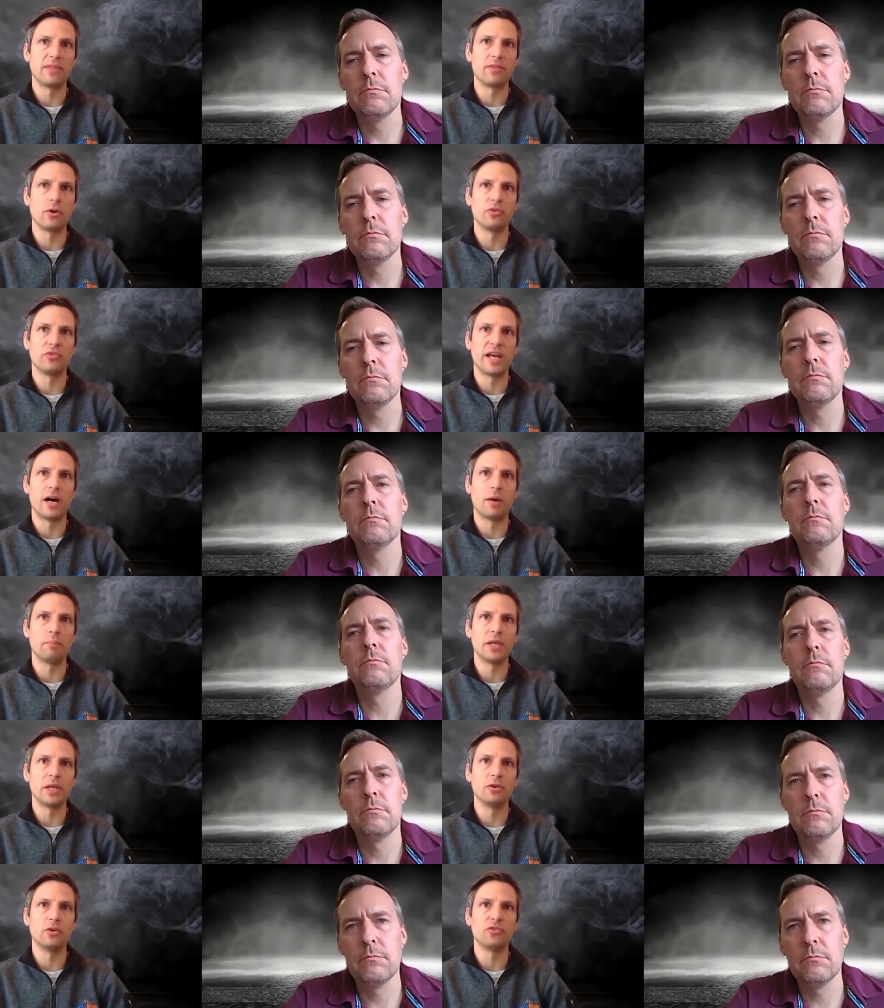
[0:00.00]
Speaker 1: those out
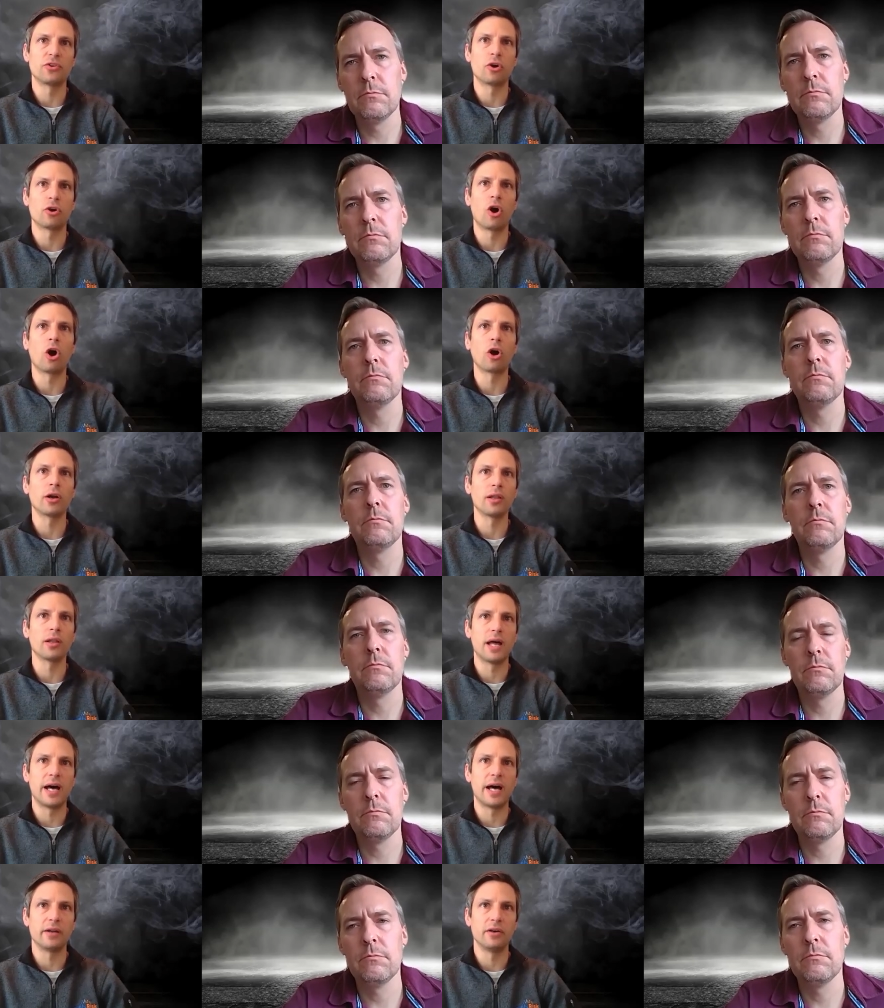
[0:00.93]
because there are a
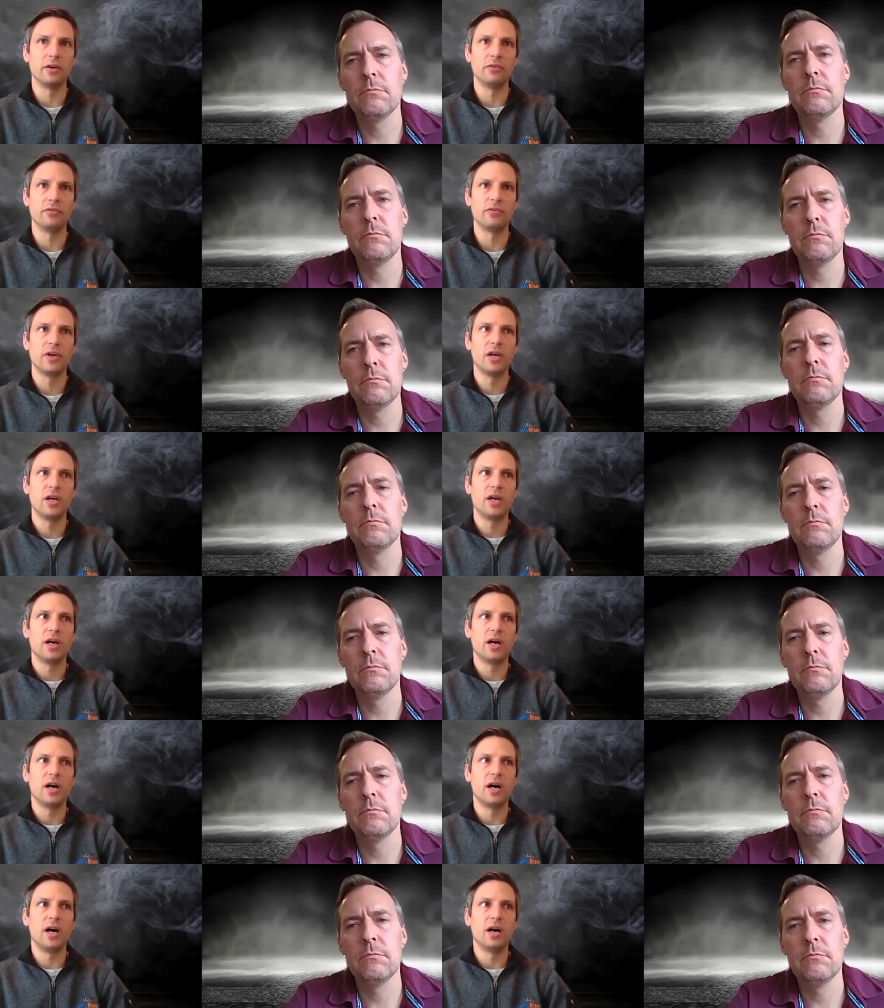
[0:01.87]
lot of
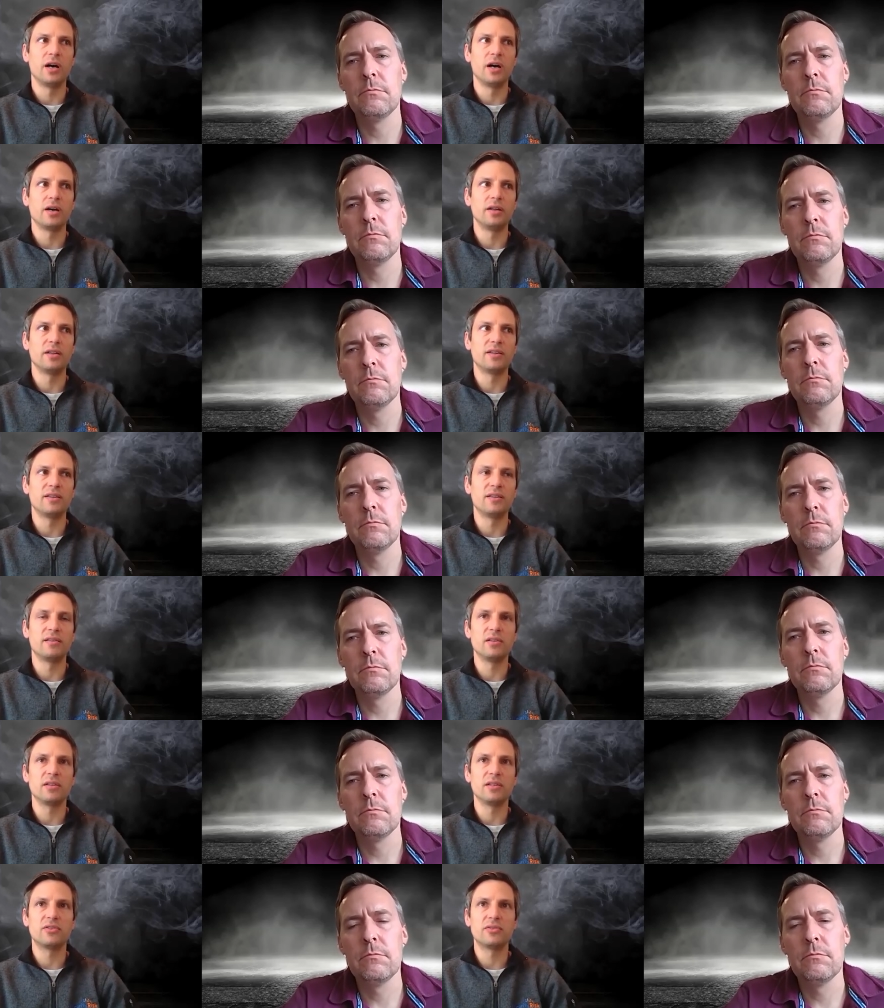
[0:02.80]
uh,
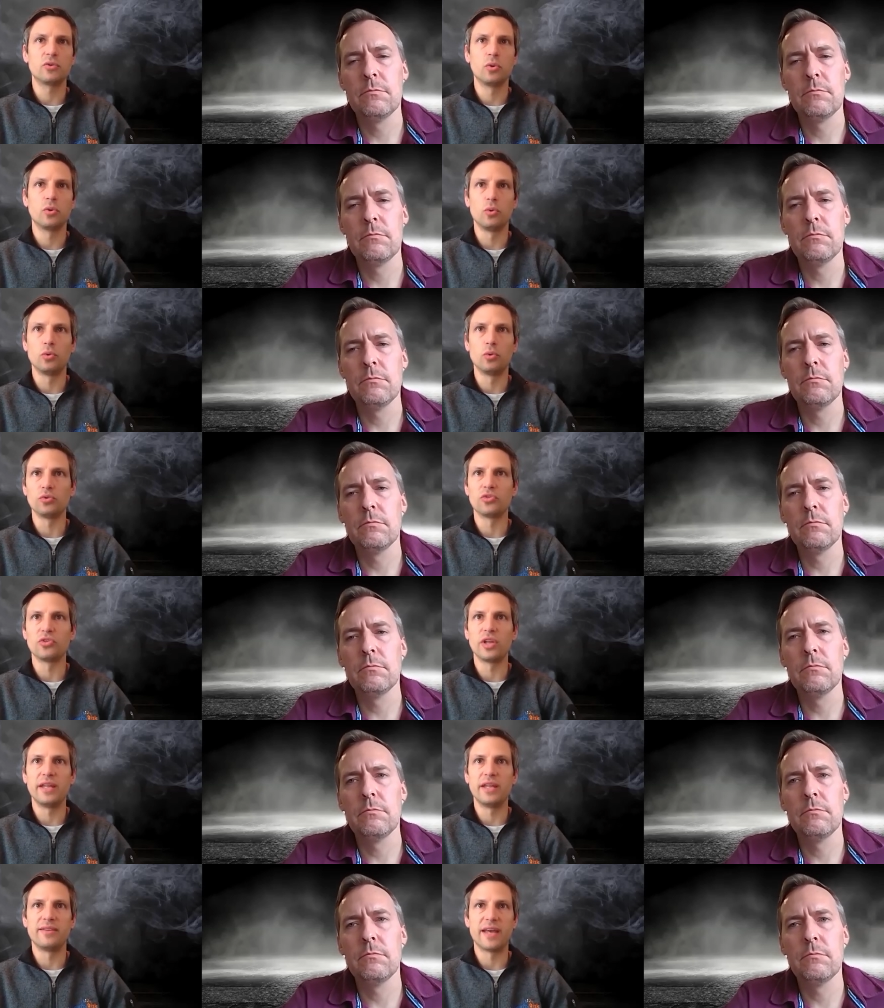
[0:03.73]
tools
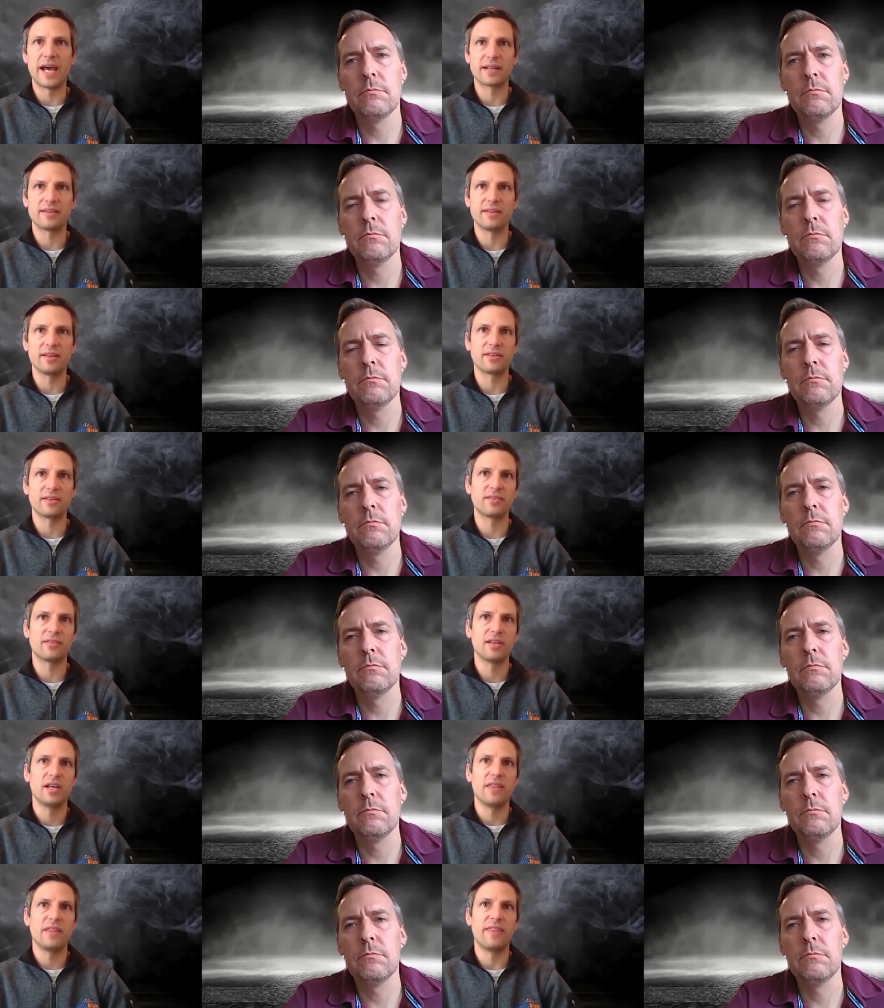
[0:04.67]
and tactics
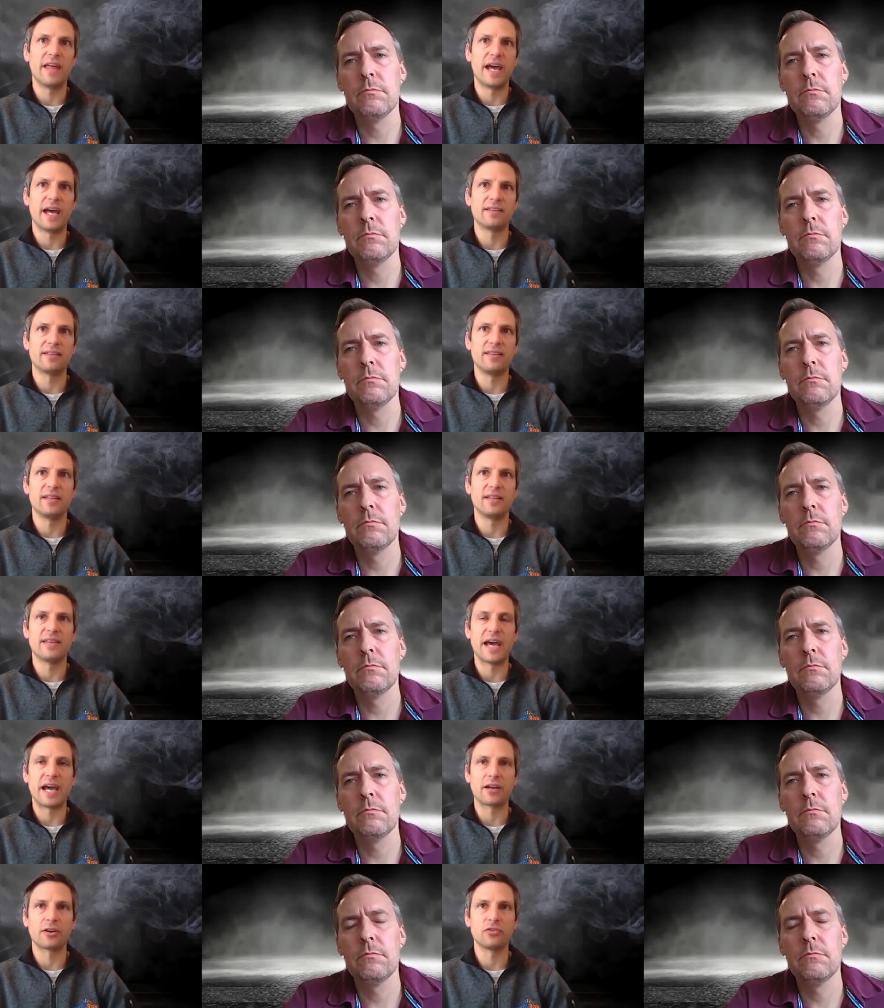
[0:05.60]
that the
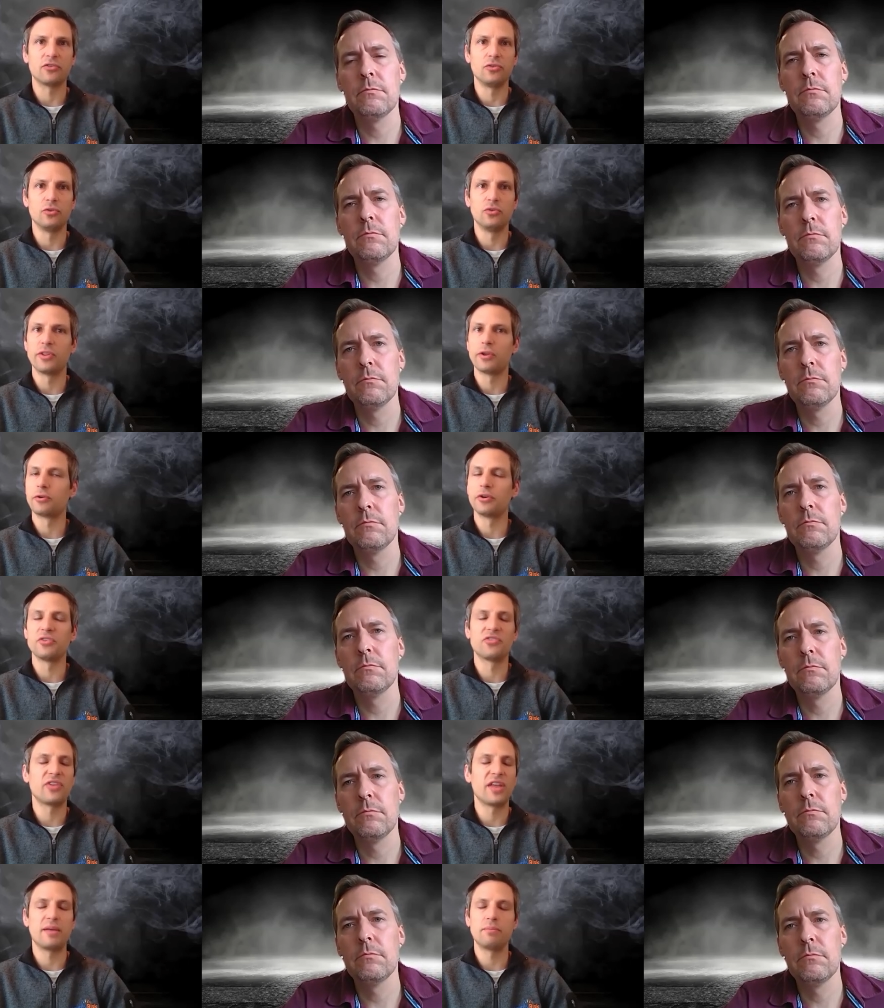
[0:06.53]
attackers use that are the
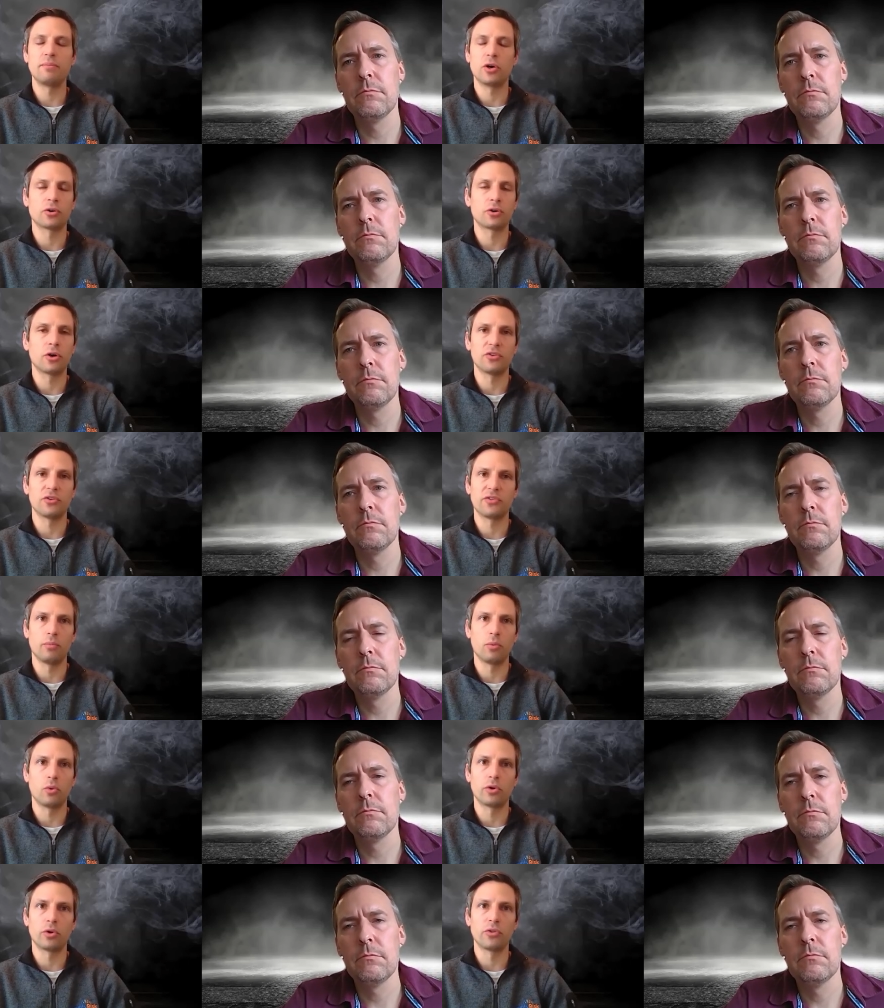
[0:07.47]
same across the
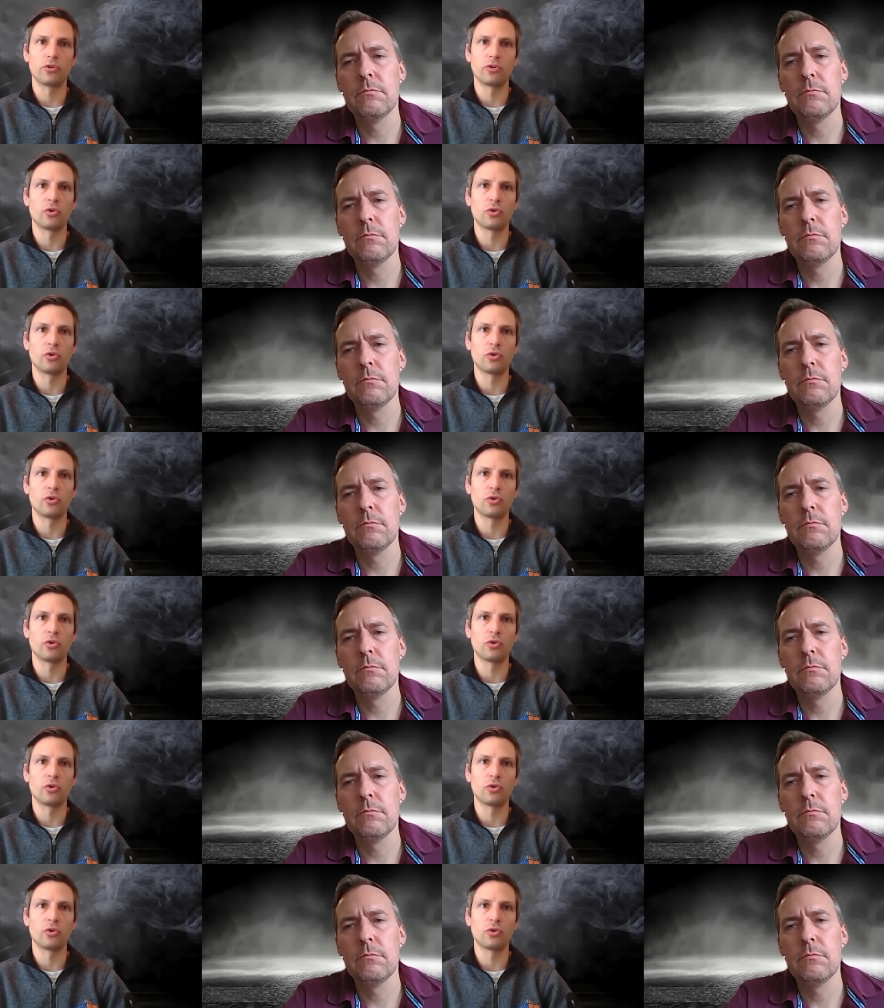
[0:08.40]
board. There's